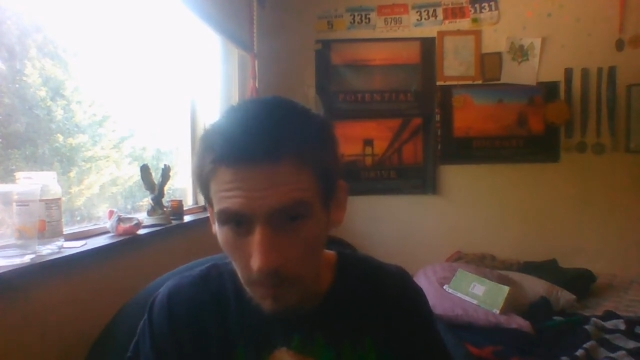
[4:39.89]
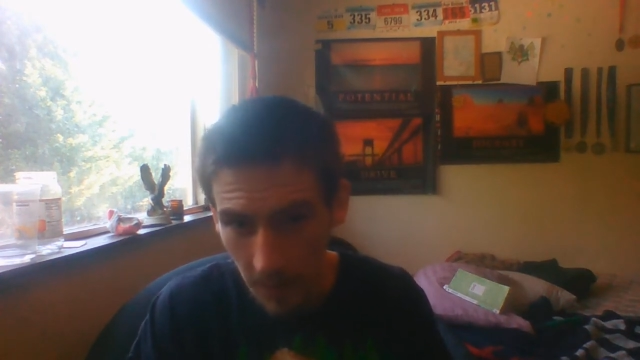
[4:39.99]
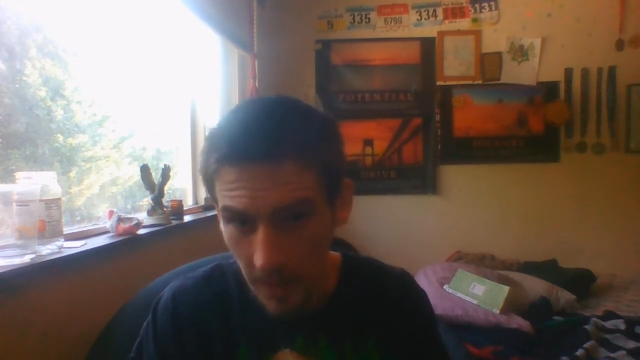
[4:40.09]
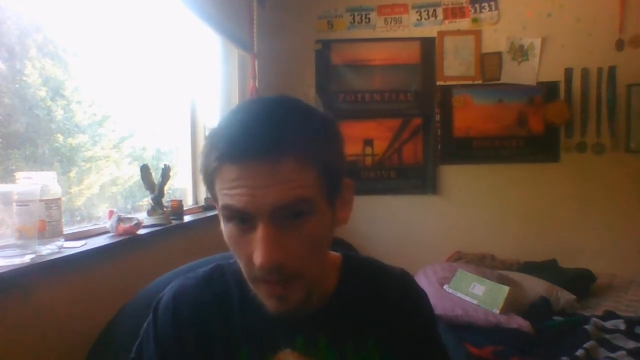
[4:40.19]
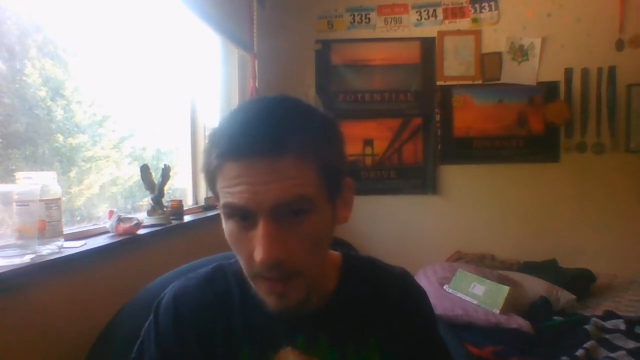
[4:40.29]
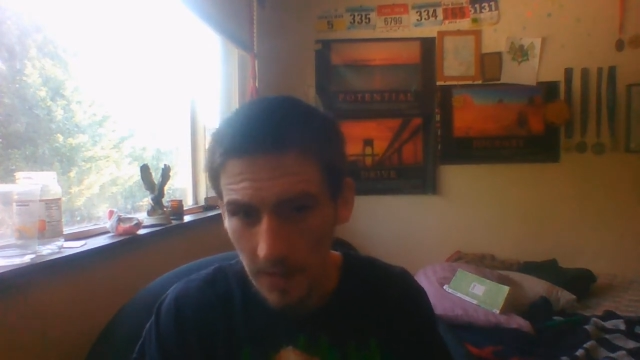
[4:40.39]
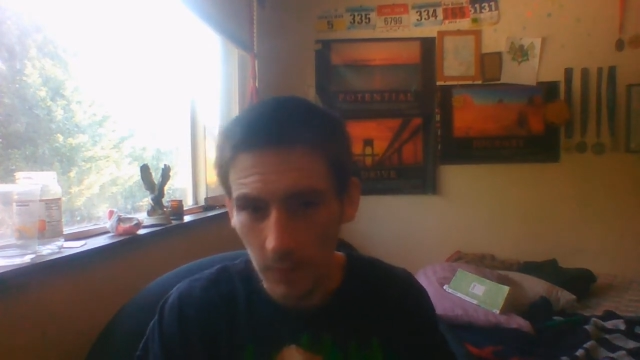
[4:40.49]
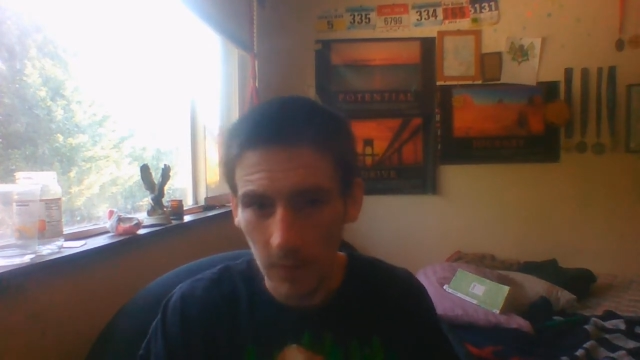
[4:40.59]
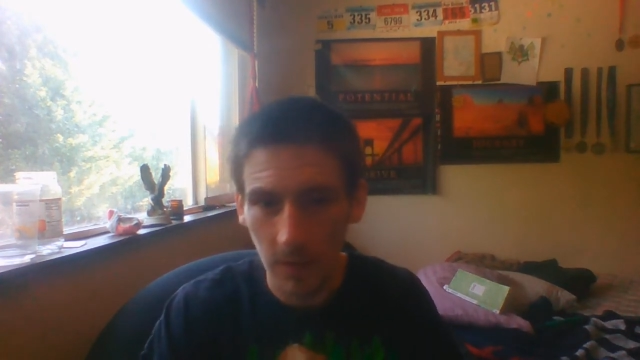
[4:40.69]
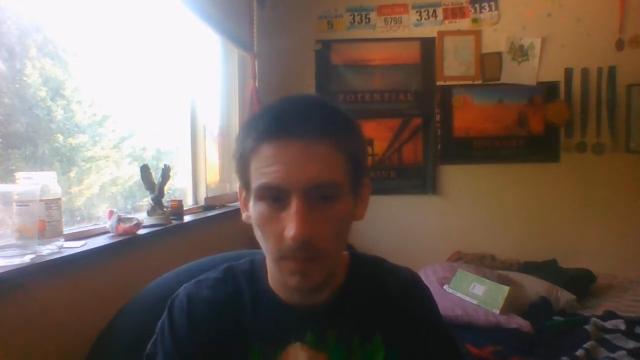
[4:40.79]
But it is
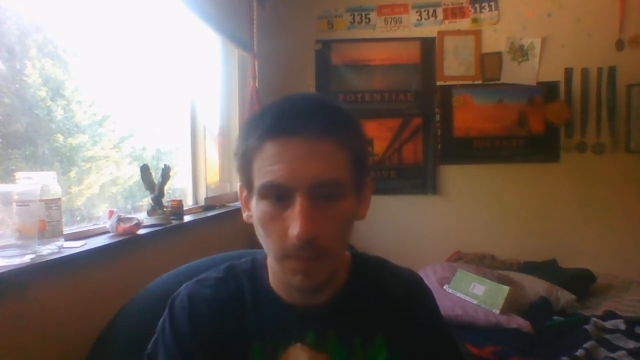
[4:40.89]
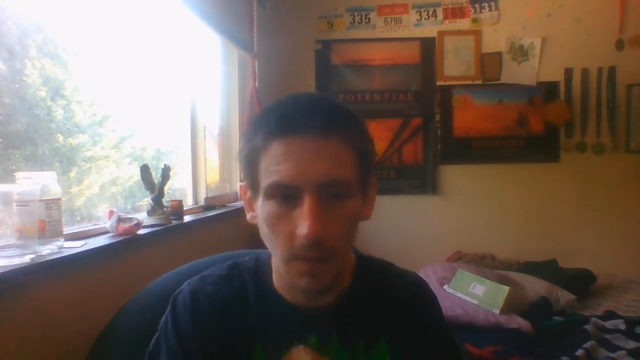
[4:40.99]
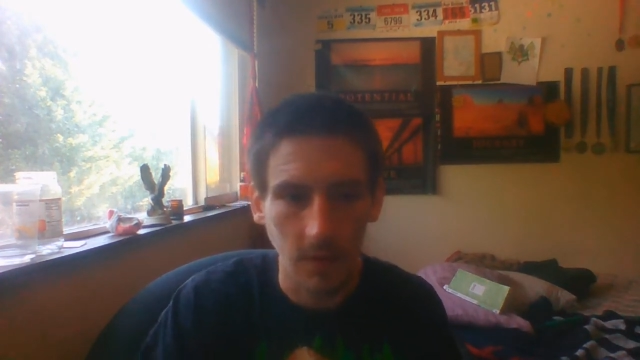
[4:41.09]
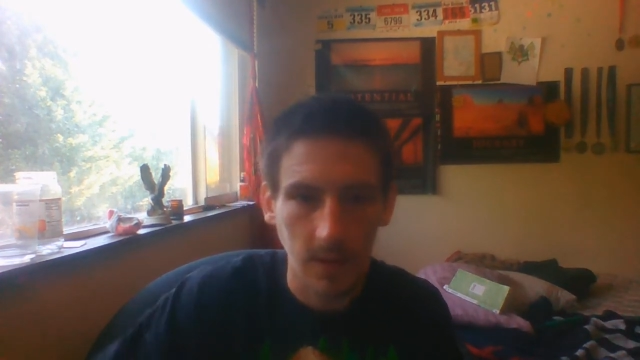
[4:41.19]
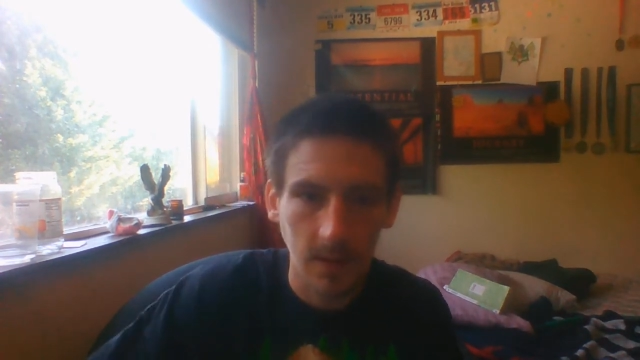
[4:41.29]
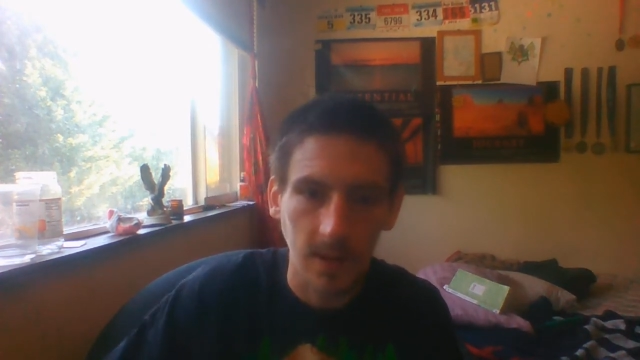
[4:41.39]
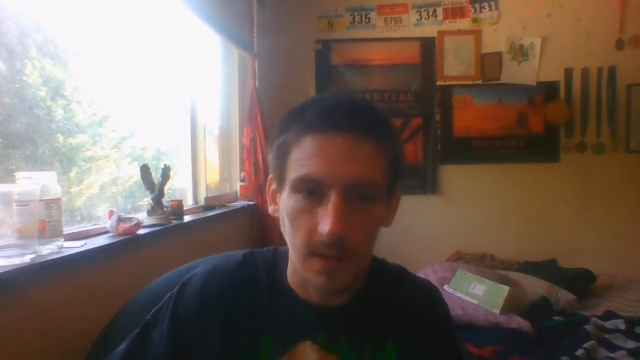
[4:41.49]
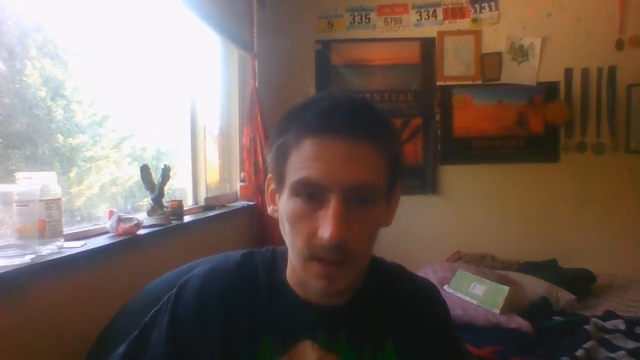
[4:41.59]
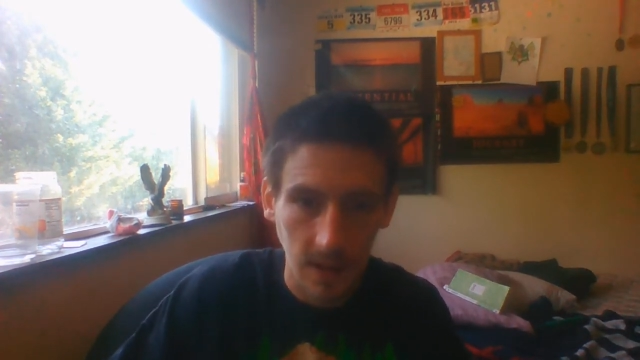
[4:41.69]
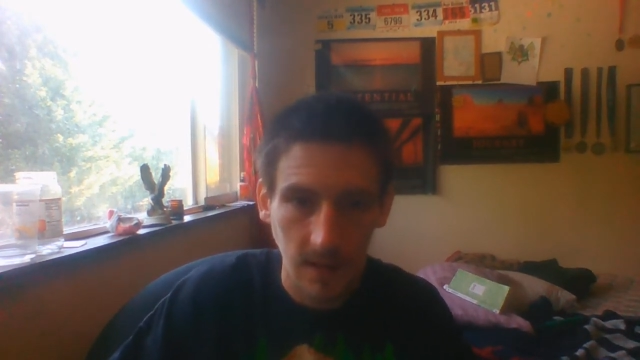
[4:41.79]
really important to
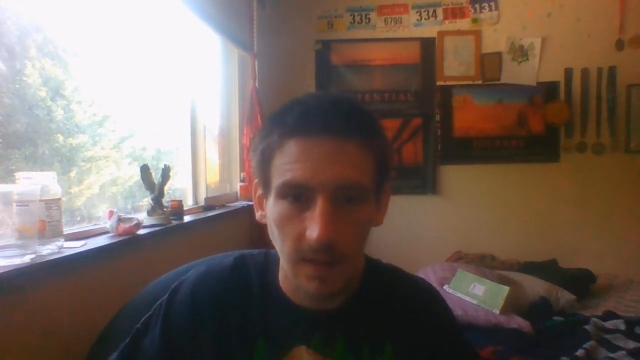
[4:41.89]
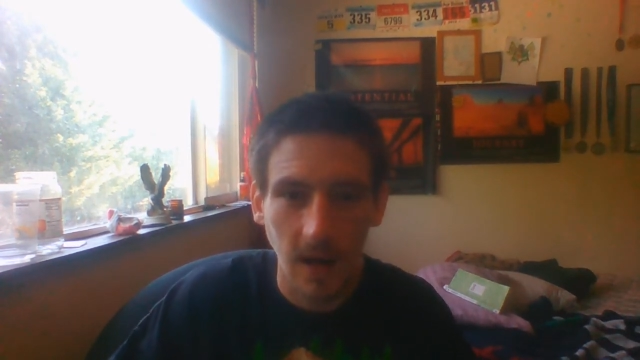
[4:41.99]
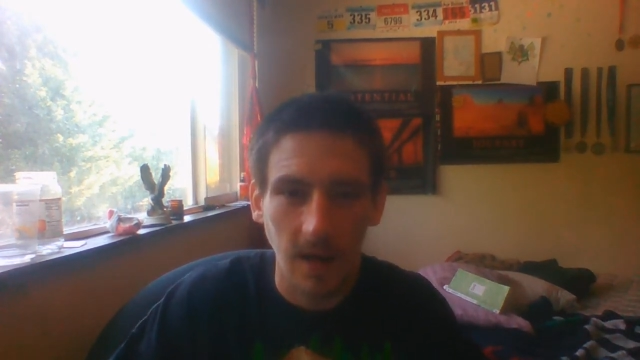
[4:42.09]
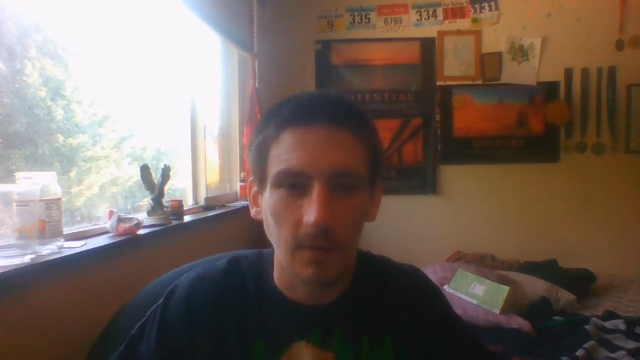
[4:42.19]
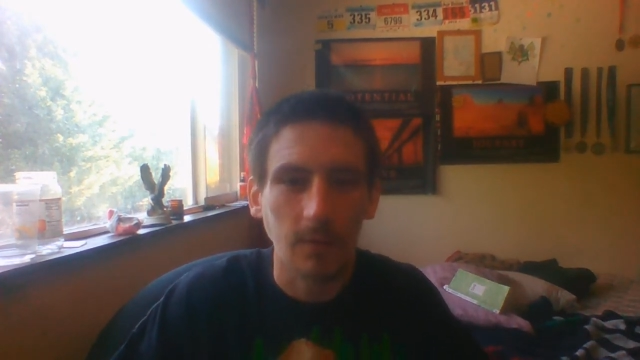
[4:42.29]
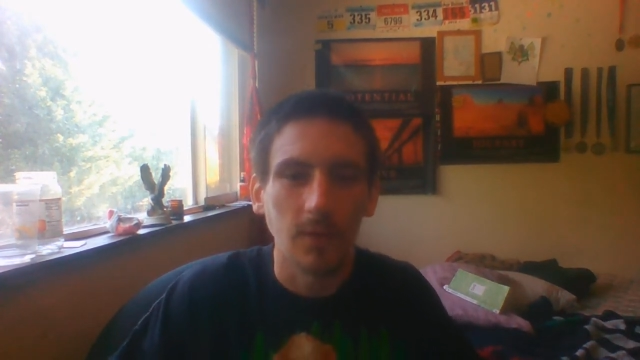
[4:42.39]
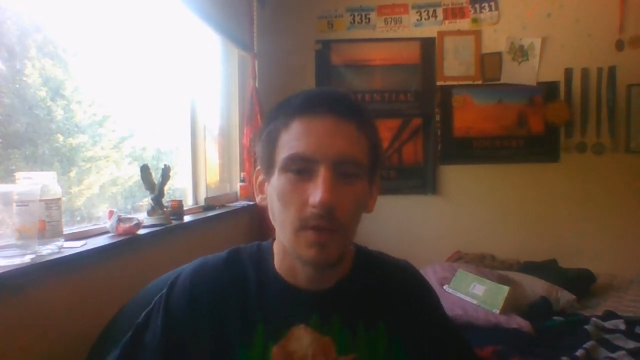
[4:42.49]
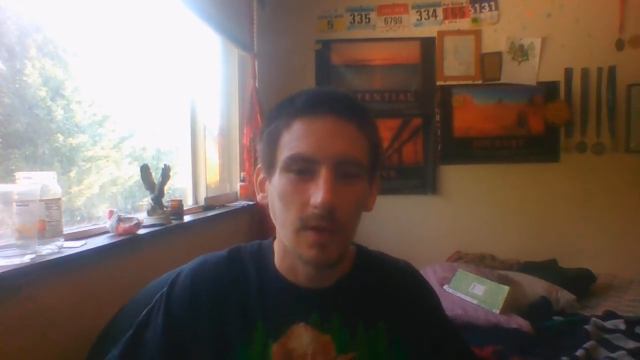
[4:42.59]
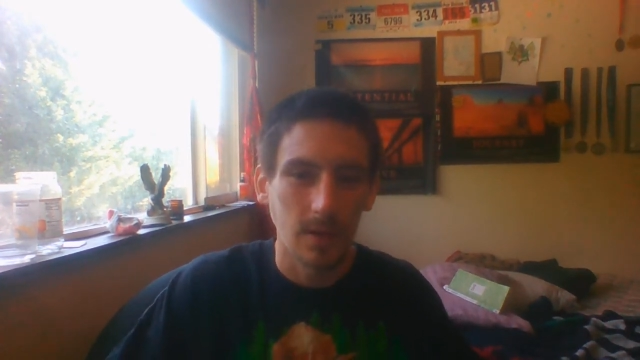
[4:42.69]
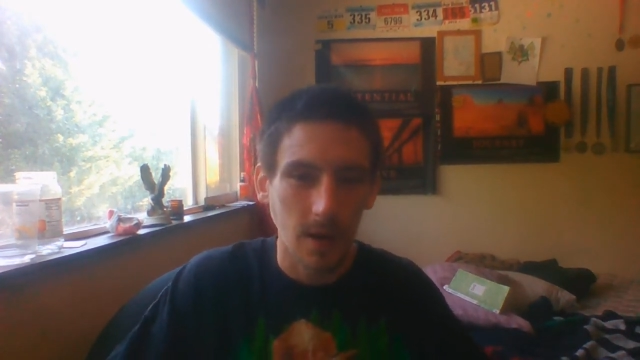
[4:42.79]
study that and
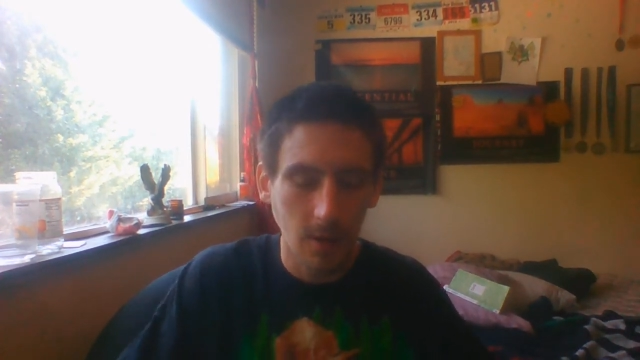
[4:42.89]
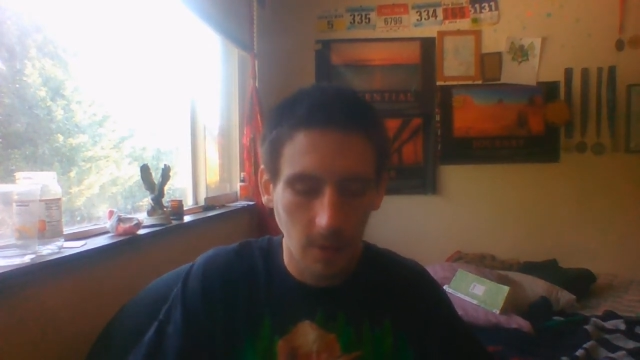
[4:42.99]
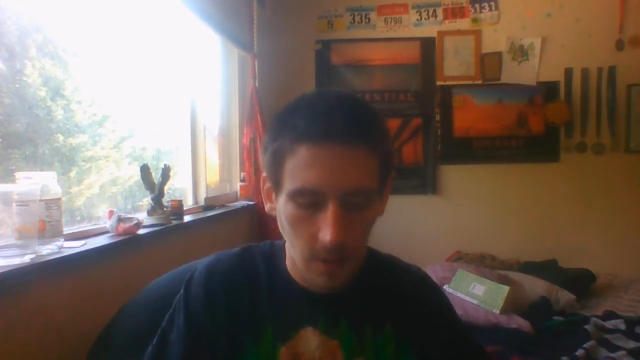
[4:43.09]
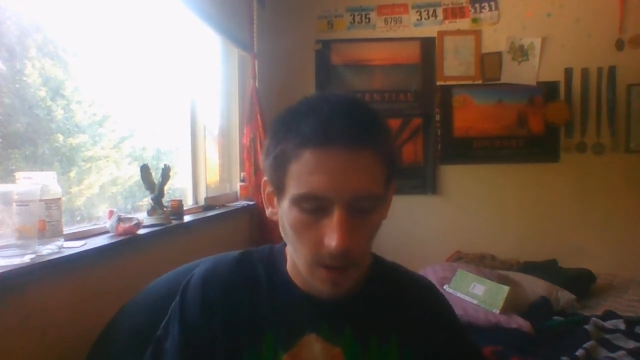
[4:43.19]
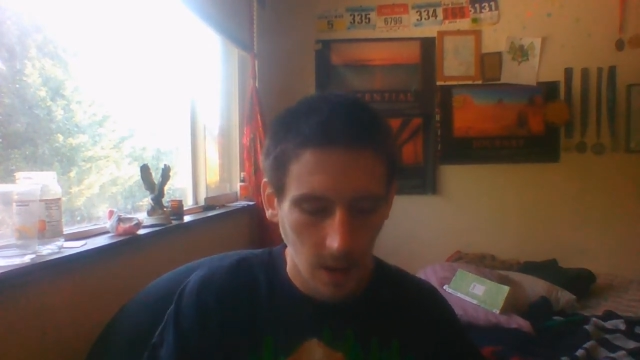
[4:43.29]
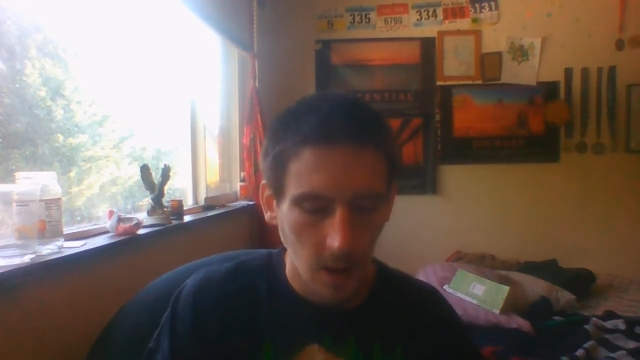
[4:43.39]
really know.